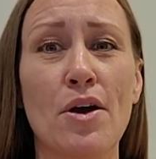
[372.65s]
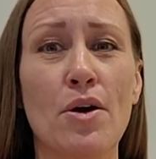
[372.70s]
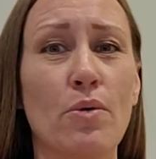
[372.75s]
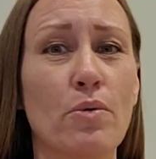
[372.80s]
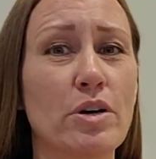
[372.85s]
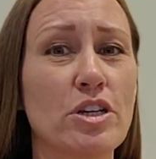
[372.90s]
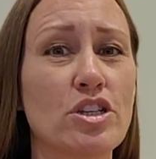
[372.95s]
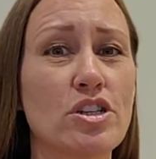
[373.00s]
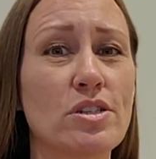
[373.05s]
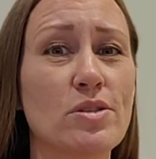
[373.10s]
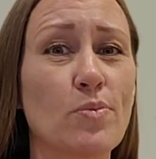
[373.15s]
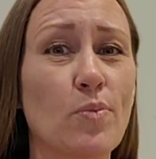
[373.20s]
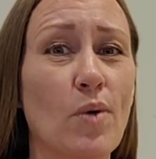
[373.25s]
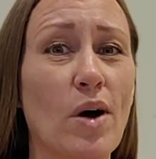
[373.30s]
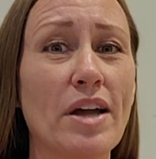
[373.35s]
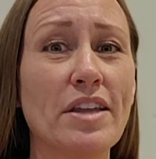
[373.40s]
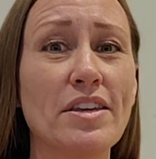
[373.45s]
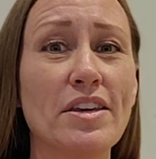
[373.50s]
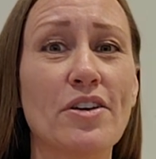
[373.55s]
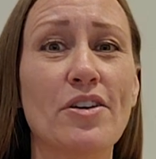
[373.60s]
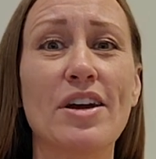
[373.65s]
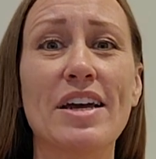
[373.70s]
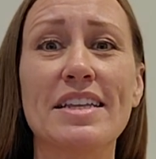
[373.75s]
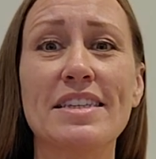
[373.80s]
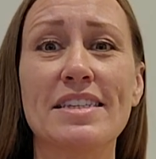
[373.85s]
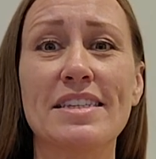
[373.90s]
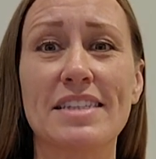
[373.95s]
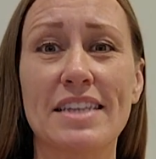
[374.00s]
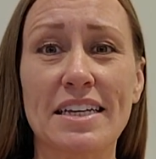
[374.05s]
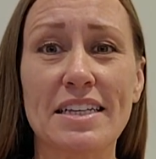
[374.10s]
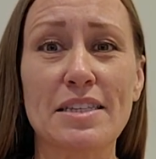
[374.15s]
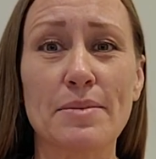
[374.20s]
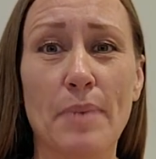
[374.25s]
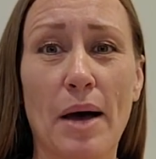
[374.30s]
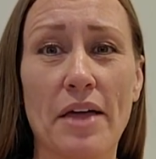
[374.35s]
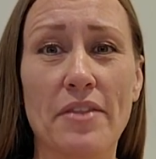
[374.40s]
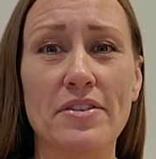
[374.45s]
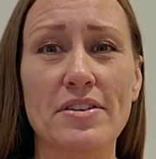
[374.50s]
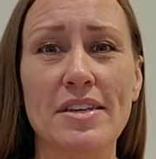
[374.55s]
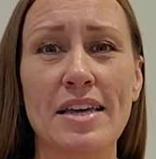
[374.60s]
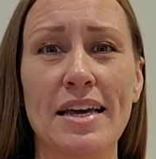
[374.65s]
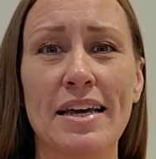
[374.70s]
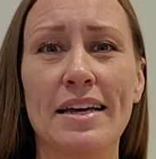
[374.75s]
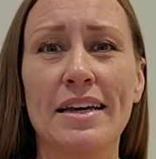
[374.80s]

which is one year and six months.